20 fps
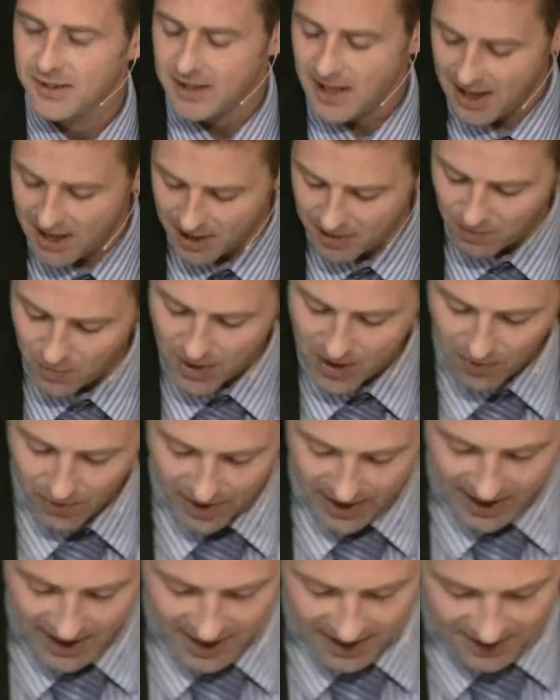Um, we
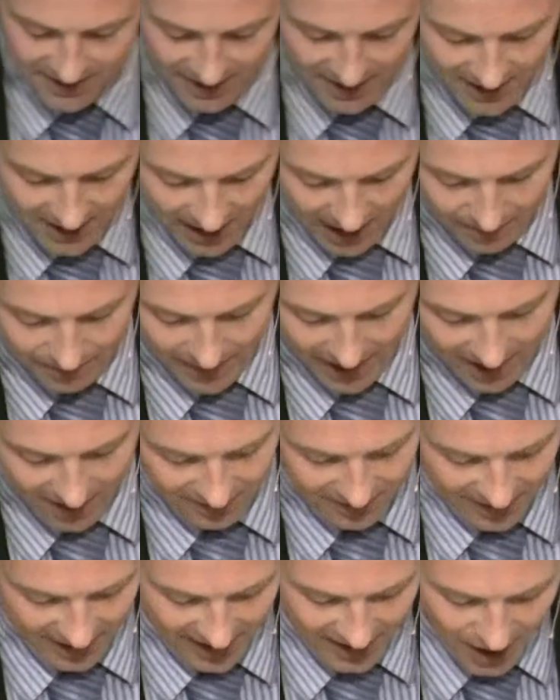read
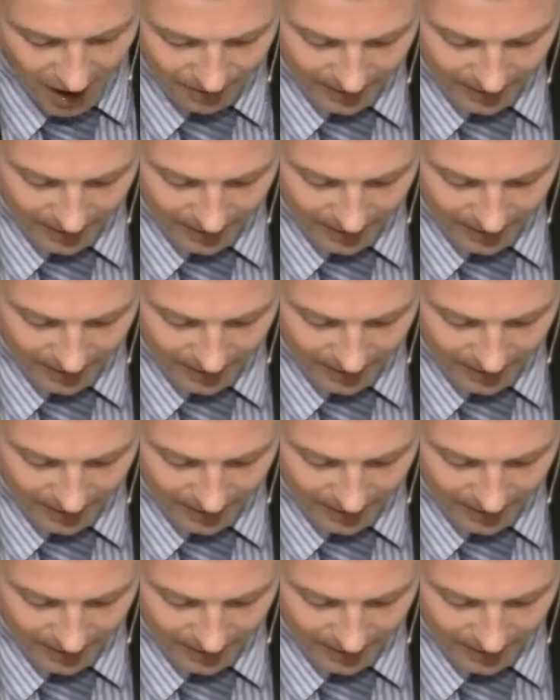about an